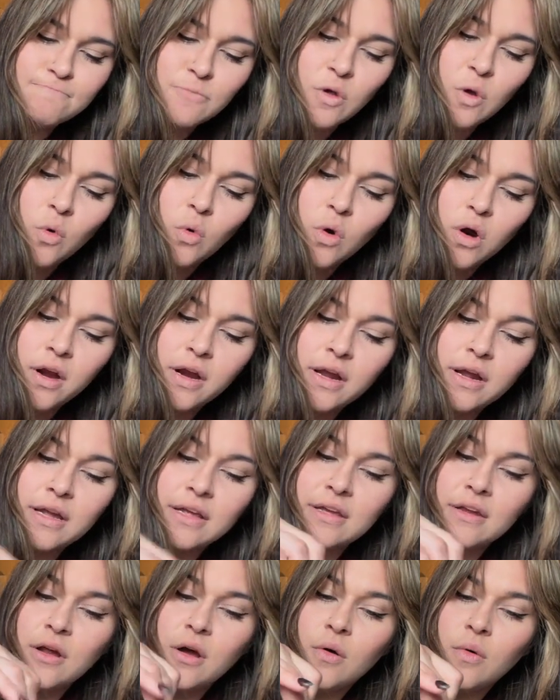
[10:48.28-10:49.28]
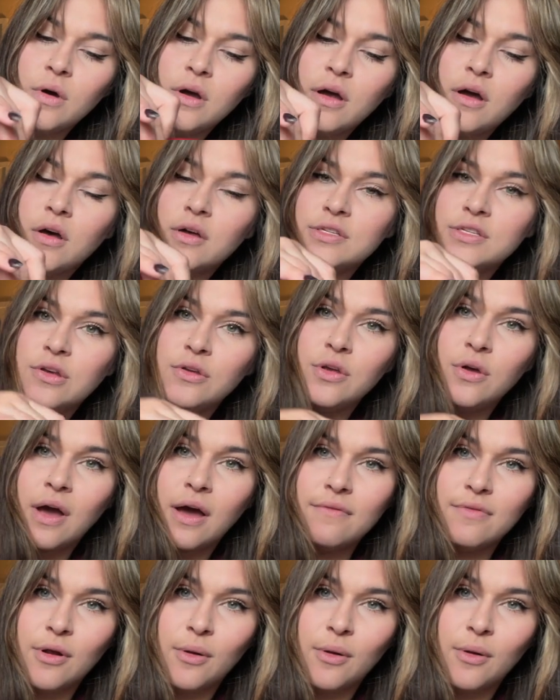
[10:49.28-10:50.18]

or, you know, also you have